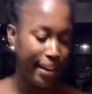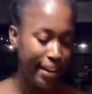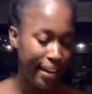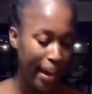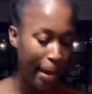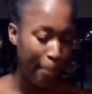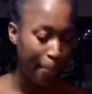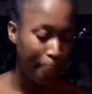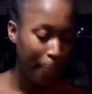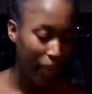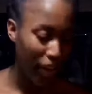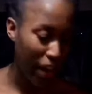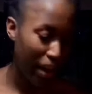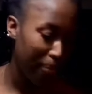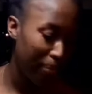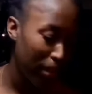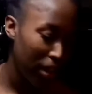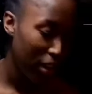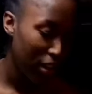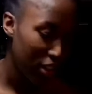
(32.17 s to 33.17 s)
yeah, okay,
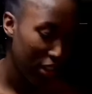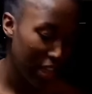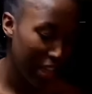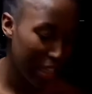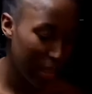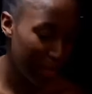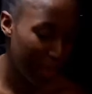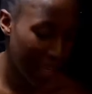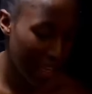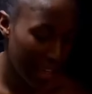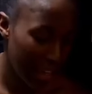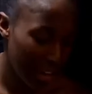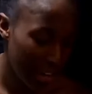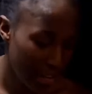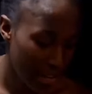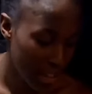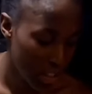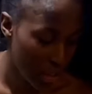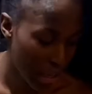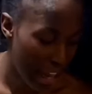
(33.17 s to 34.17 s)
so let's begin.
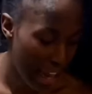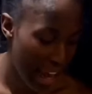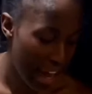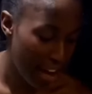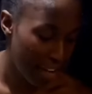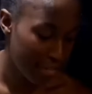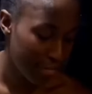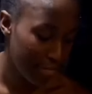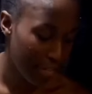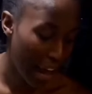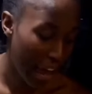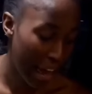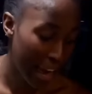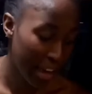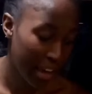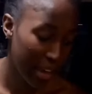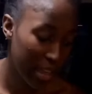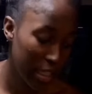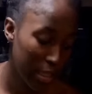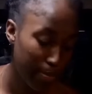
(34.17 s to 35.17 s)
So I have
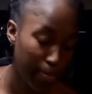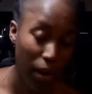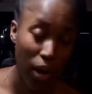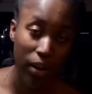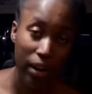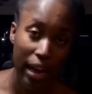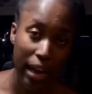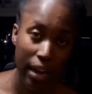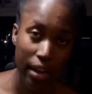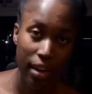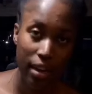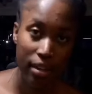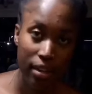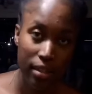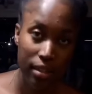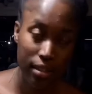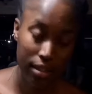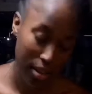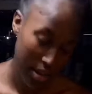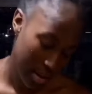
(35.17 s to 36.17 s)
onions, brown
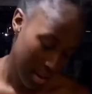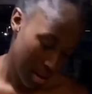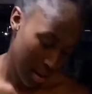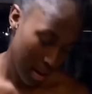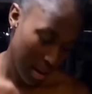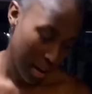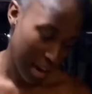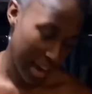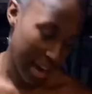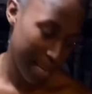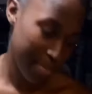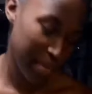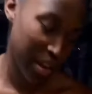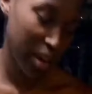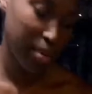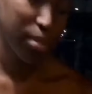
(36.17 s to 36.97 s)
onions, that I'm